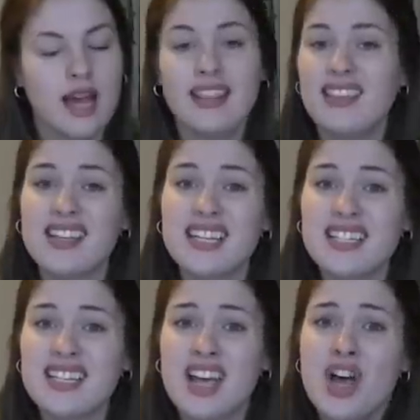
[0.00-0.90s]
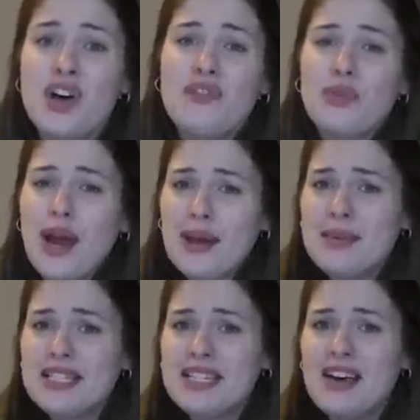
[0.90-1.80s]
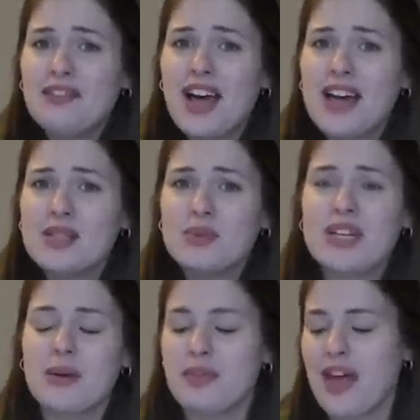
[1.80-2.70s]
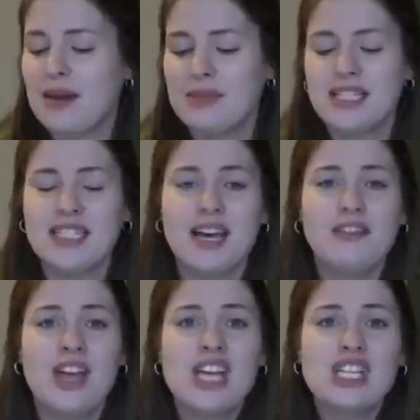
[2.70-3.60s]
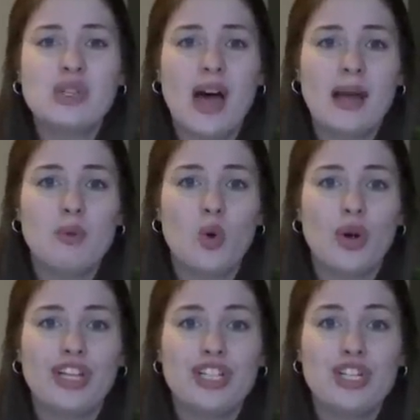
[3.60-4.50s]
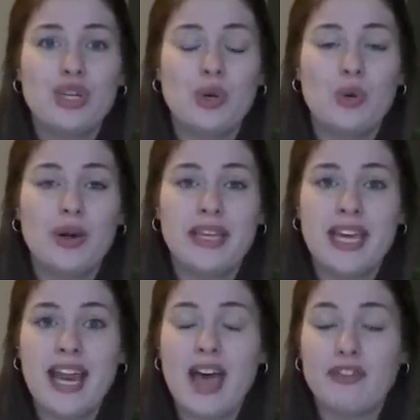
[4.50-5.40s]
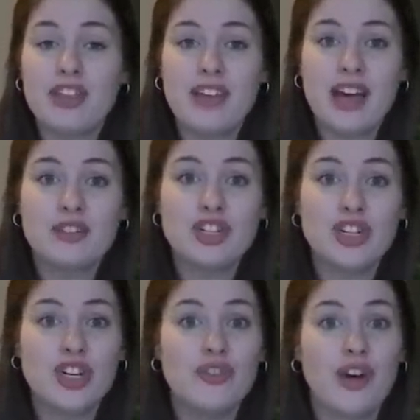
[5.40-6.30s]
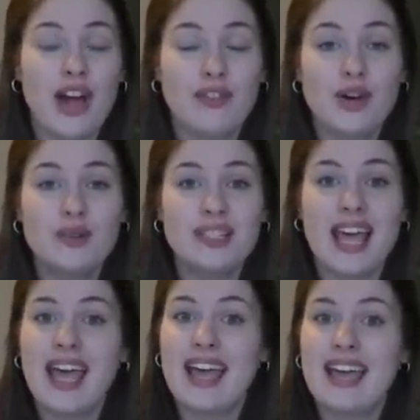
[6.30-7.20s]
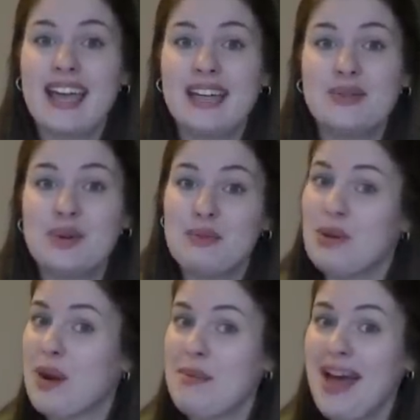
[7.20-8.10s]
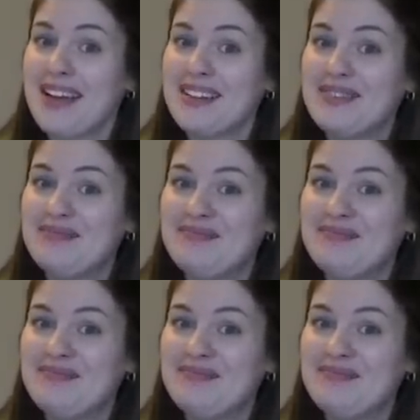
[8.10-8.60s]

I think that's it. For admin stuff, guys, we're done with admin stuff. So I'm going to get everything out to show you for FOs and we will be right back.